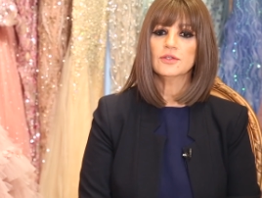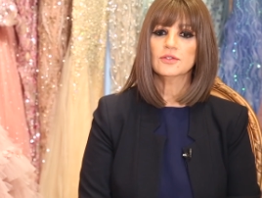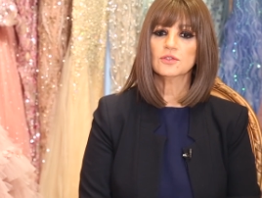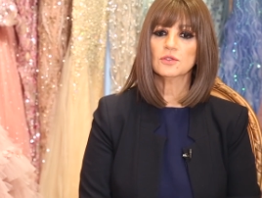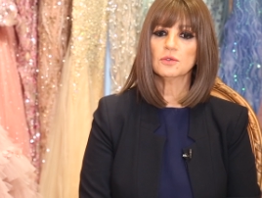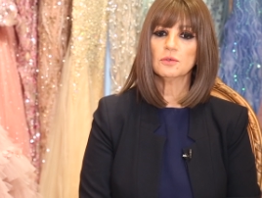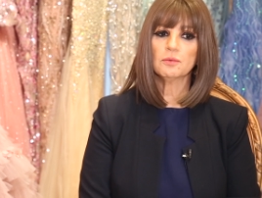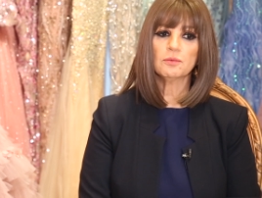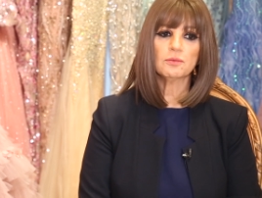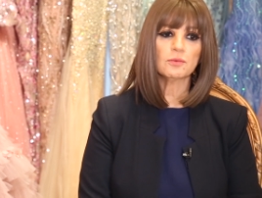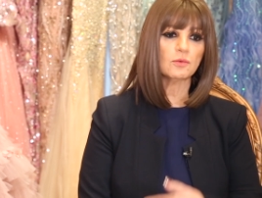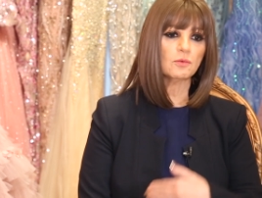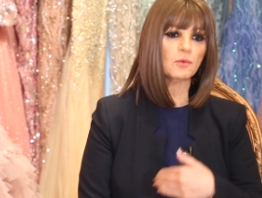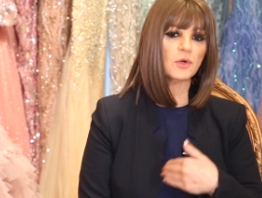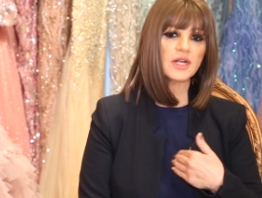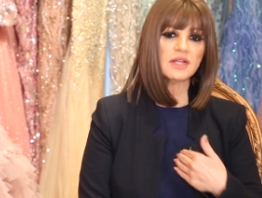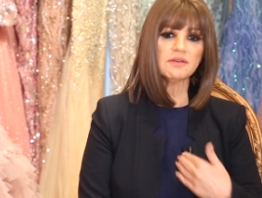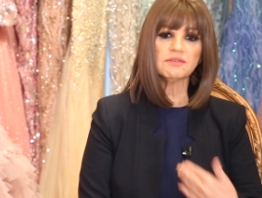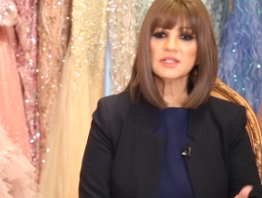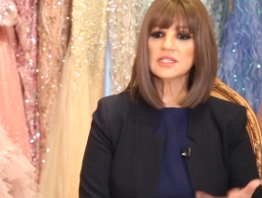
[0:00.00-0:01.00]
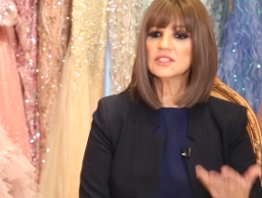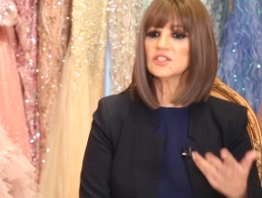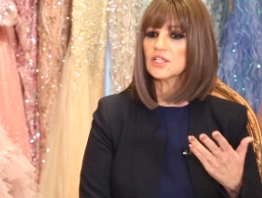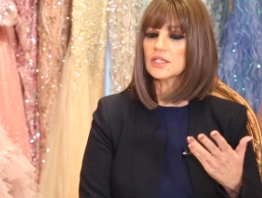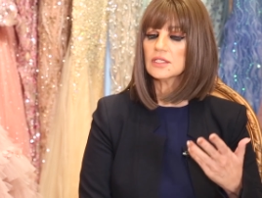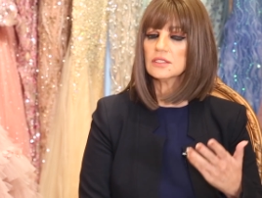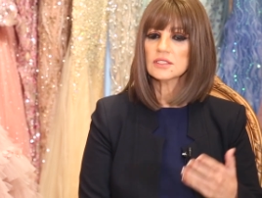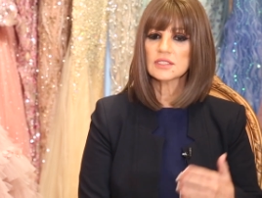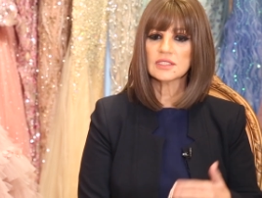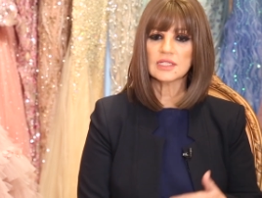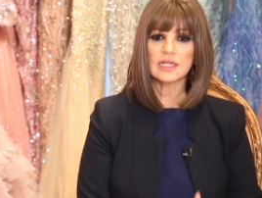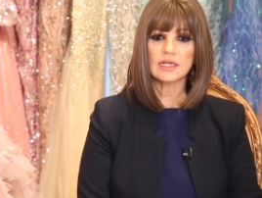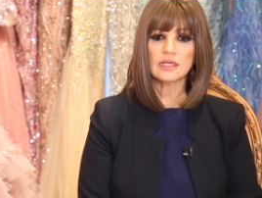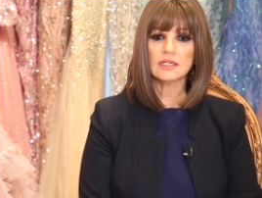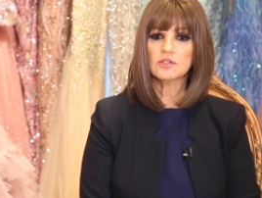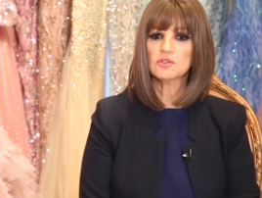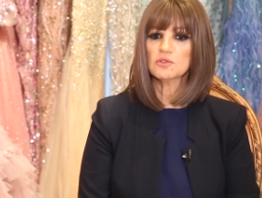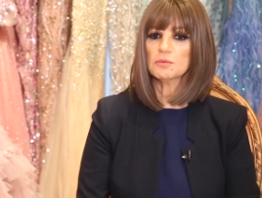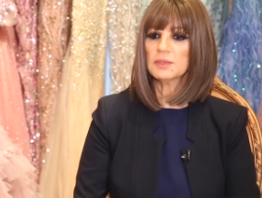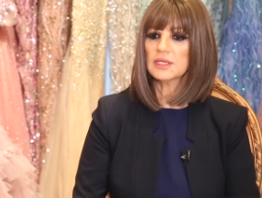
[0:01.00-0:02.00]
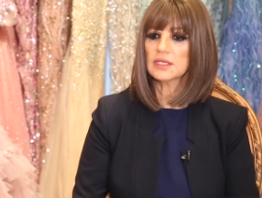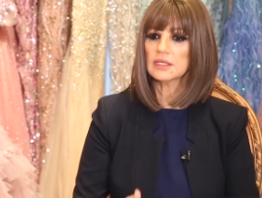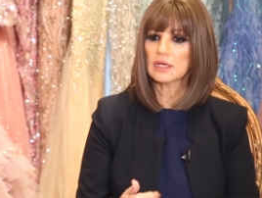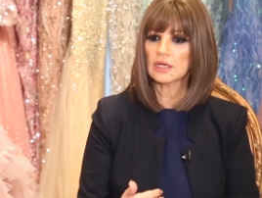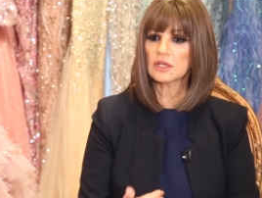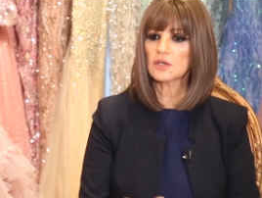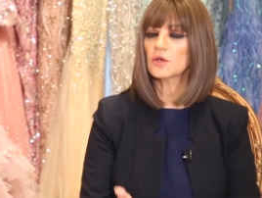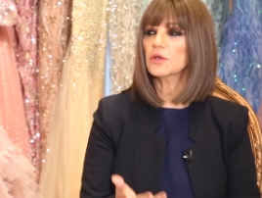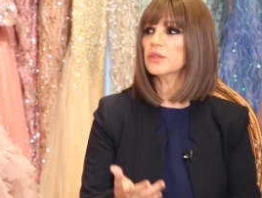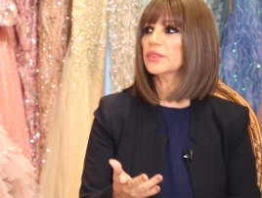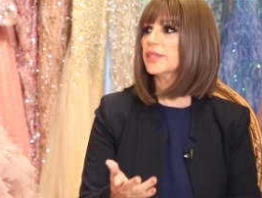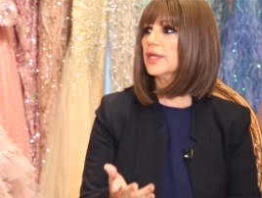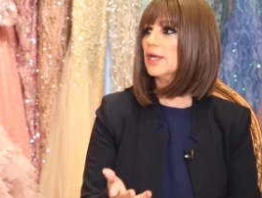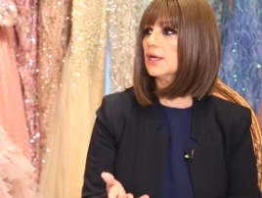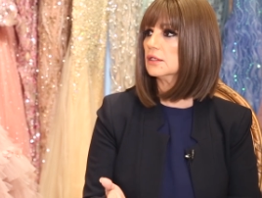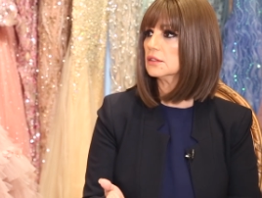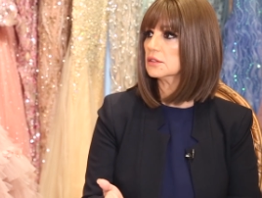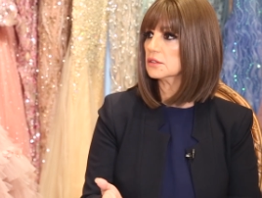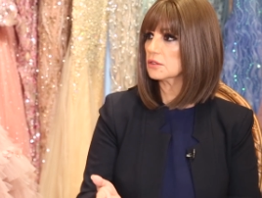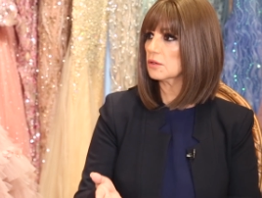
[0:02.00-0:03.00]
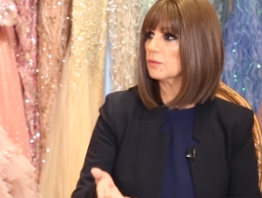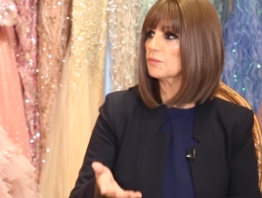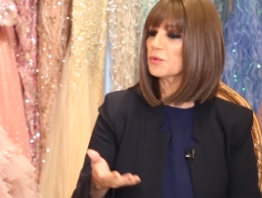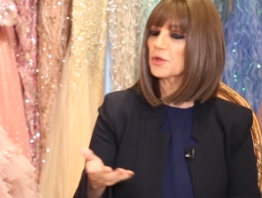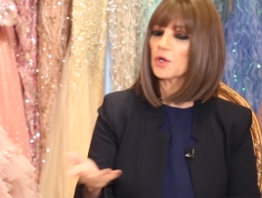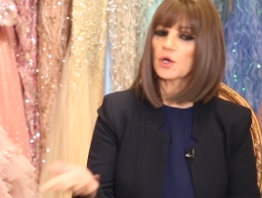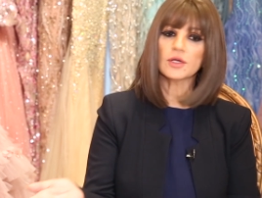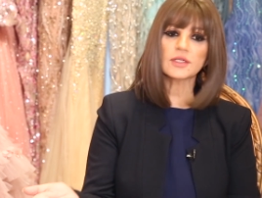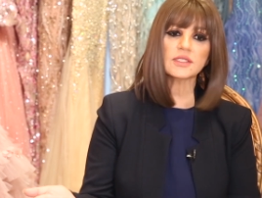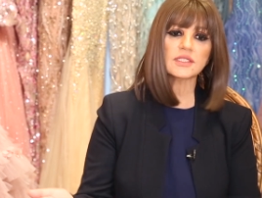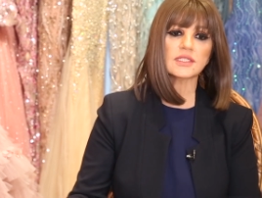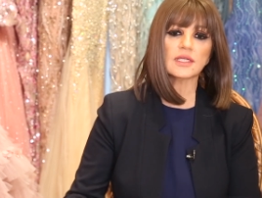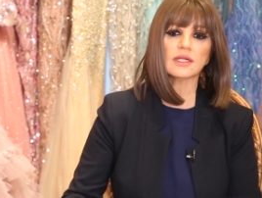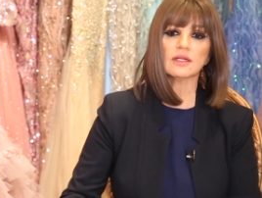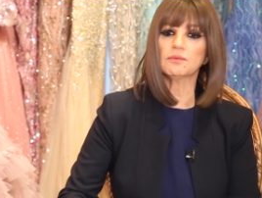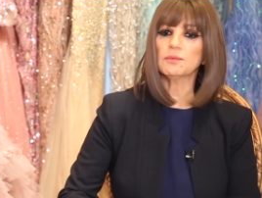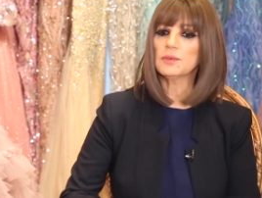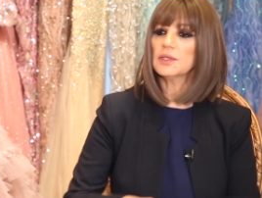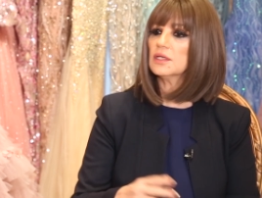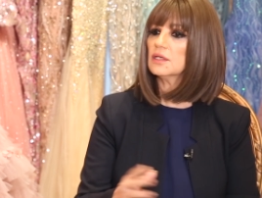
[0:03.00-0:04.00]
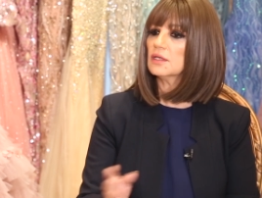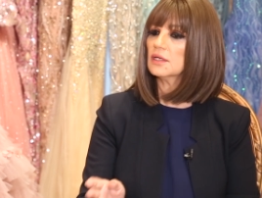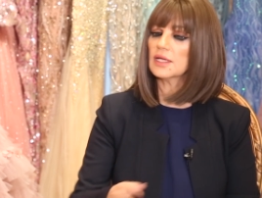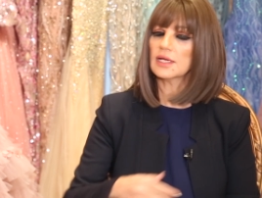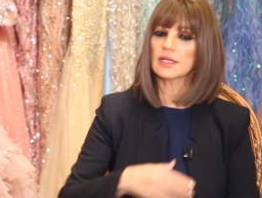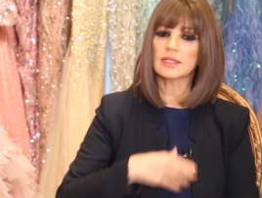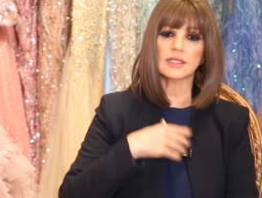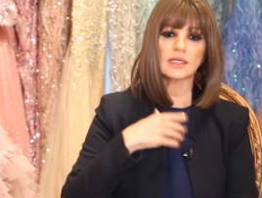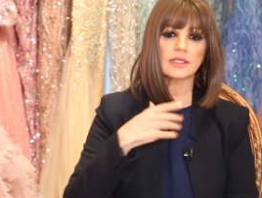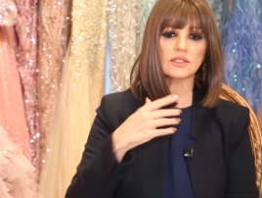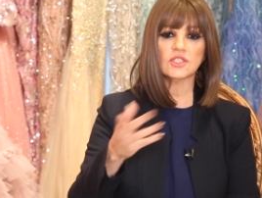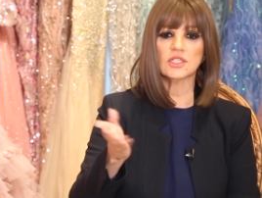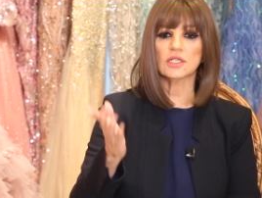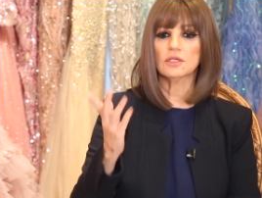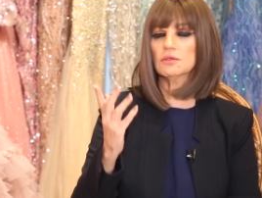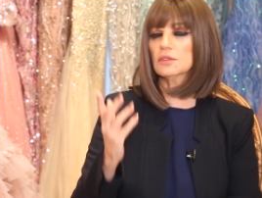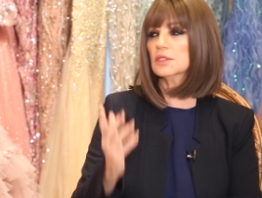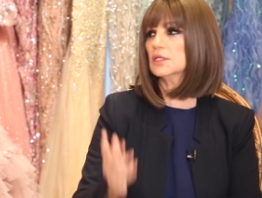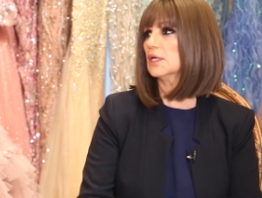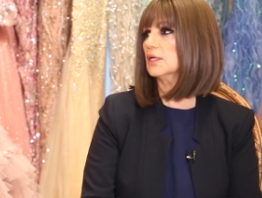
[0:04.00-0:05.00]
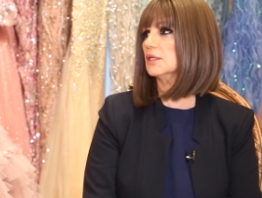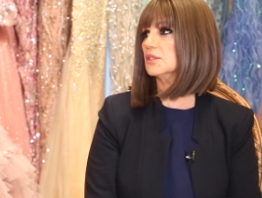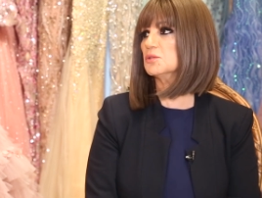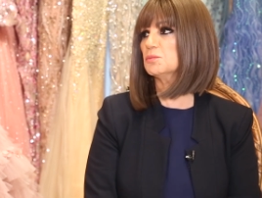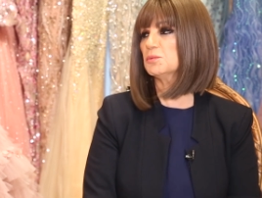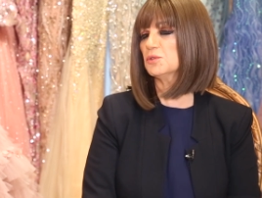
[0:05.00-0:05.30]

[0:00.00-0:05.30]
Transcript: So whatever changes needed to be done on that onset we did and then she could dance